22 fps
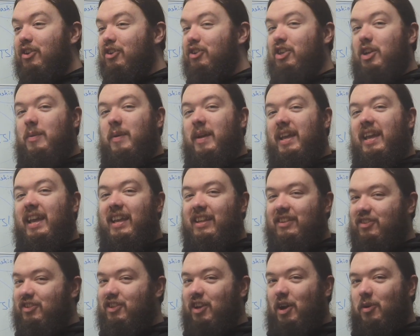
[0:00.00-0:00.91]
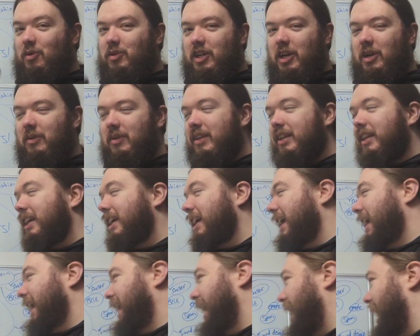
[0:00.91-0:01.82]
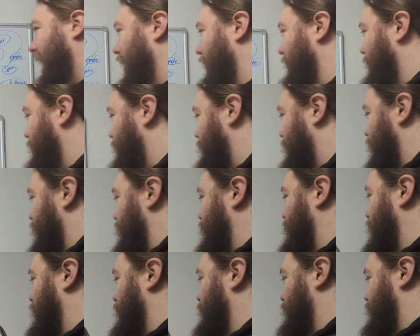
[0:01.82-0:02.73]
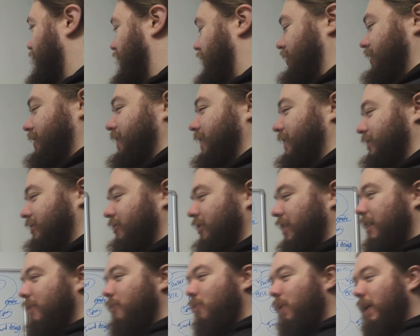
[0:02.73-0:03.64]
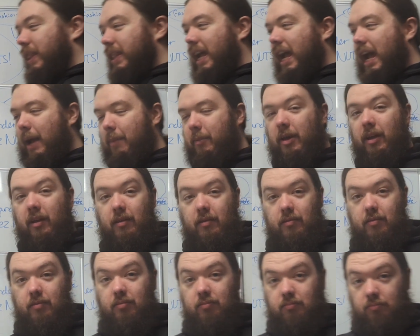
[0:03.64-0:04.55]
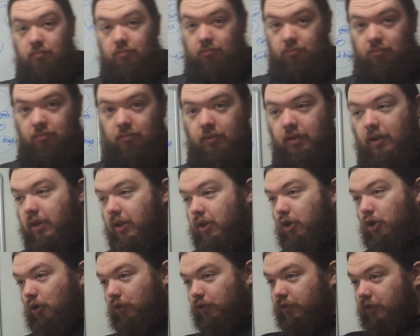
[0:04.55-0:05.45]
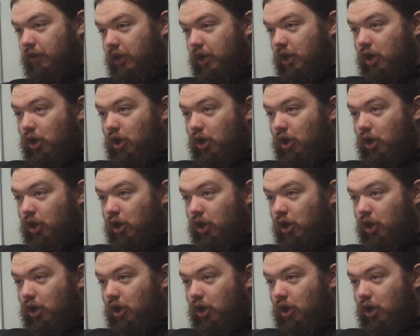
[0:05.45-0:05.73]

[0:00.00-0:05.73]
Do it, it's so joke. So sound design is great. When the hammer goes